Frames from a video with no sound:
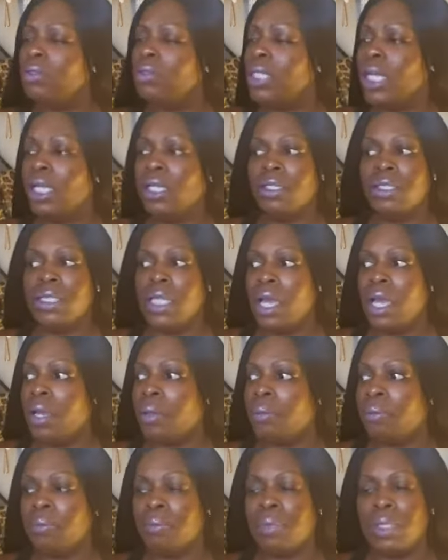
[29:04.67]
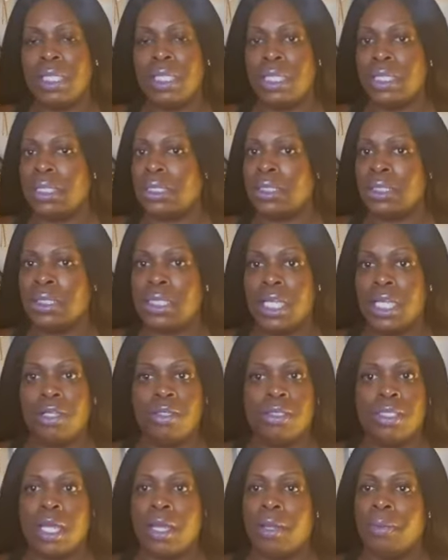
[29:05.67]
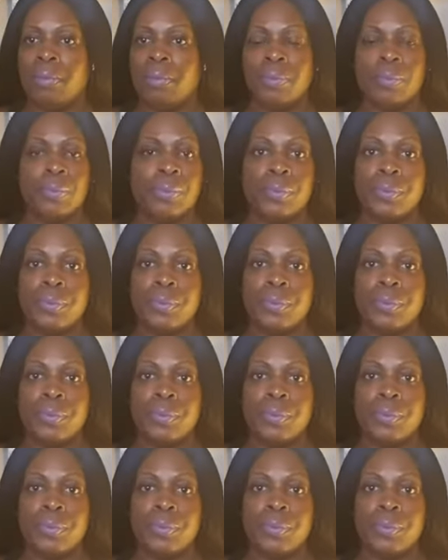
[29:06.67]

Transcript: Take your time. Please, take your time.